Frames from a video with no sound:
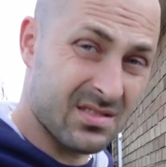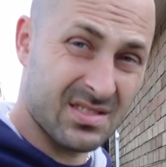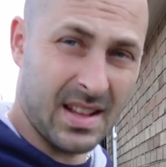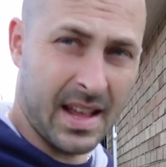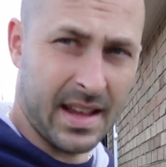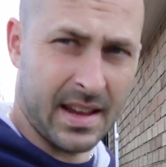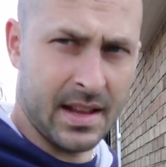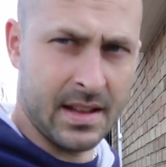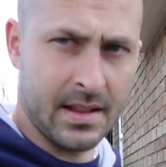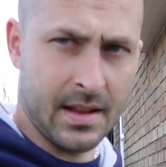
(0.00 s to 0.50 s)

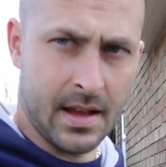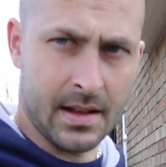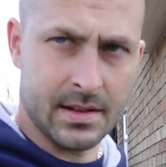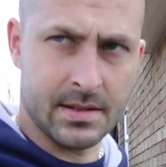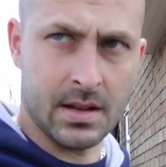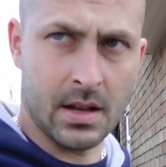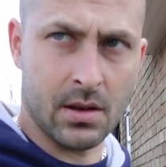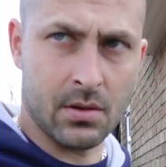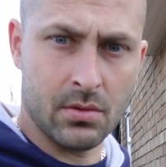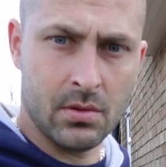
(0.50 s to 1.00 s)
staying in there.
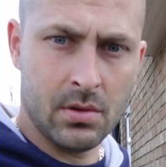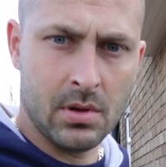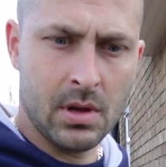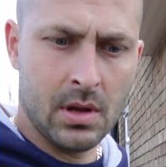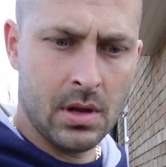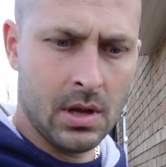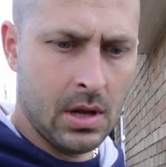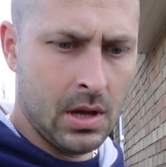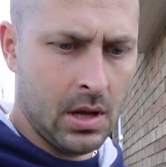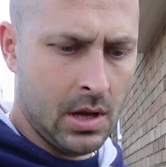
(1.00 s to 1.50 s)
So
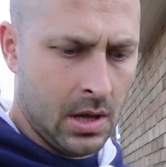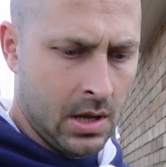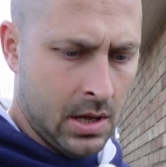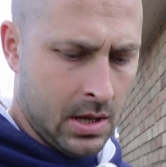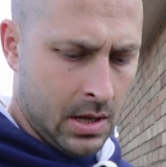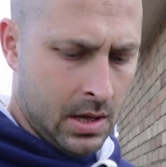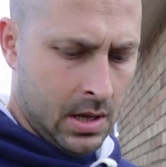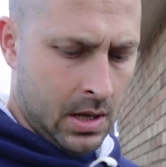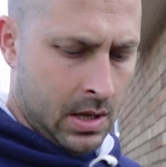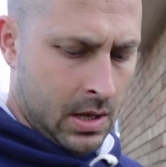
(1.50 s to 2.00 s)

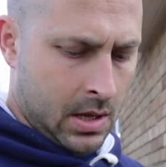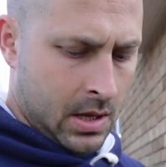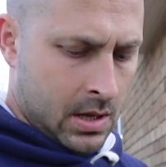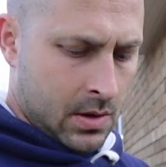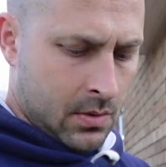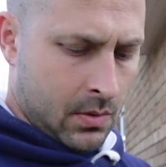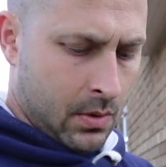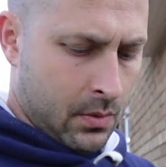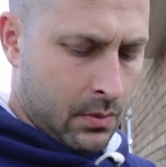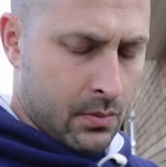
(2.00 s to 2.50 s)

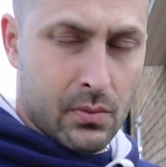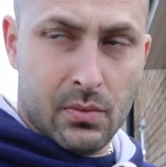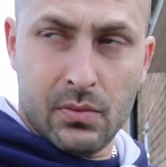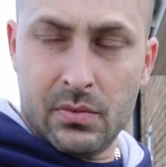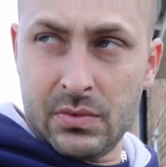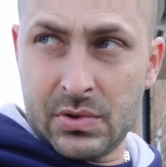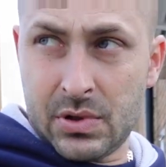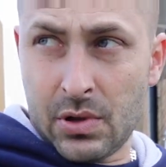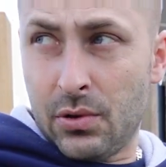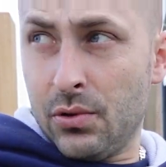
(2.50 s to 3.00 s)
what
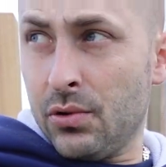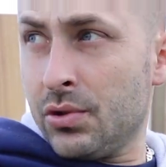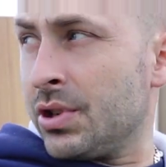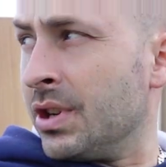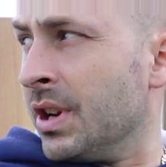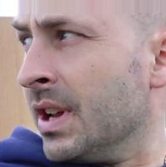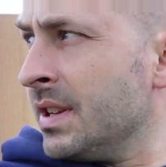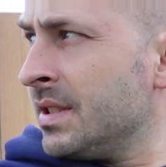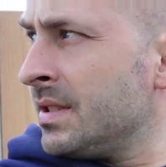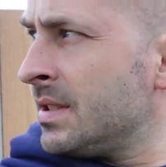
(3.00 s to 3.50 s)

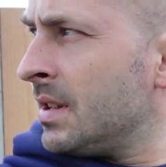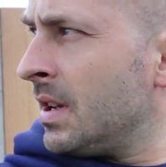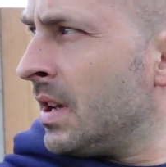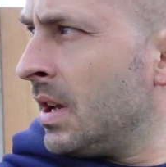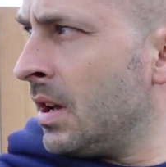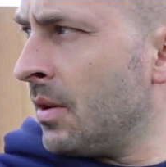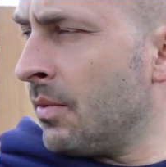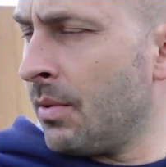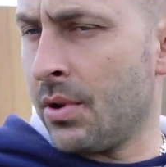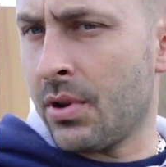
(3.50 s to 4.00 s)
solution is,
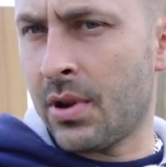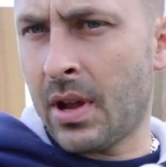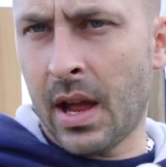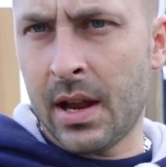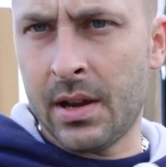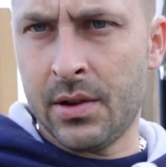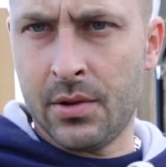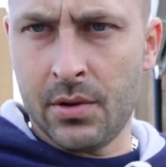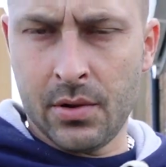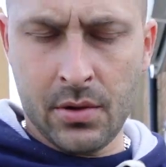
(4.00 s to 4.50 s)
what you
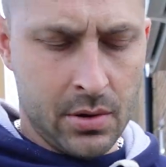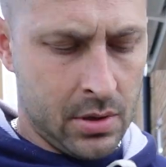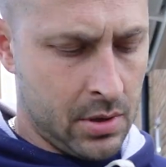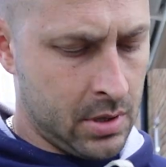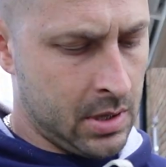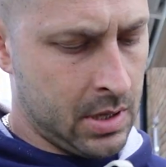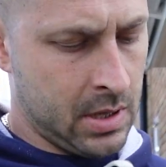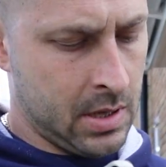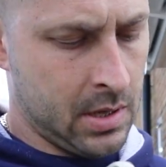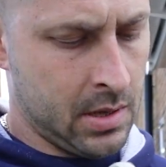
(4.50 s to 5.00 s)
can do,
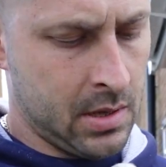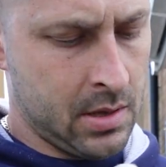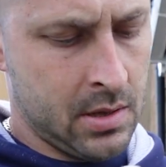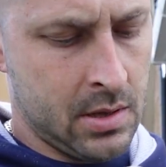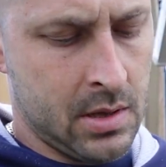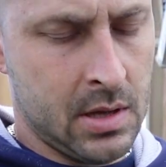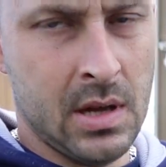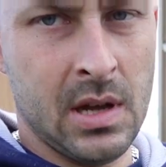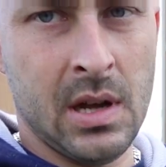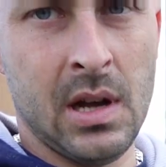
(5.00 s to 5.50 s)

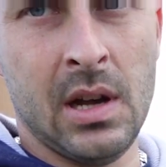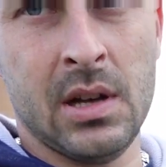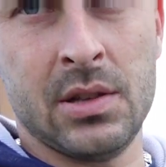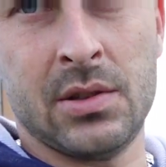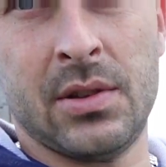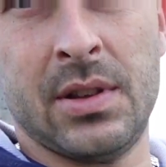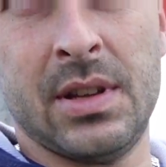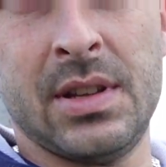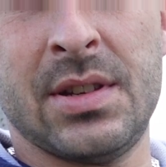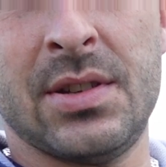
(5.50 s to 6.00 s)

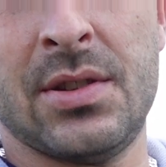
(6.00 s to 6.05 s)
so this